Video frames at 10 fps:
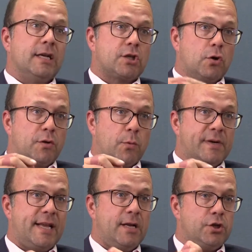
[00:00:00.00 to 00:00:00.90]
So the
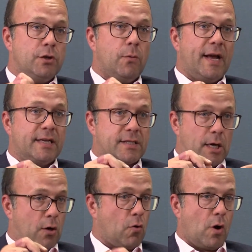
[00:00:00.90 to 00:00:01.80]
retention rates
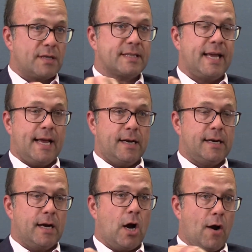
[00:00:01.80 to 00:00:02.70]
across
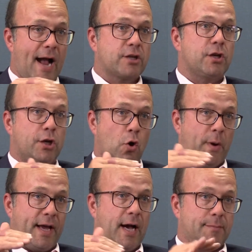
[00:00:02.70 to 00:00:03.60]
Canada are actually
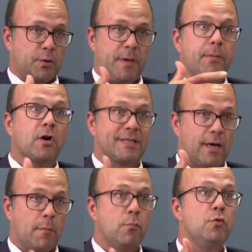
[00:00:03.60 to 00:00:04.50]
going up. So people
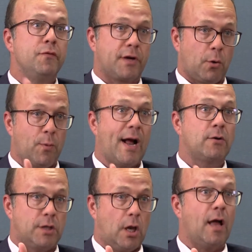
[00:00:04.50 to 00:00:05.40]
are moving
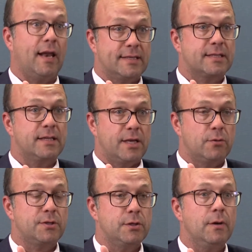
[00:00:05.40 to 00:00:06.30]
around a lot less than they
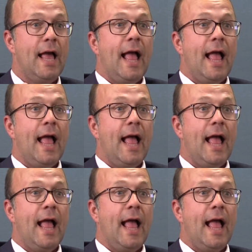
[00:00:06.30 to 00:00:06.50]
used to.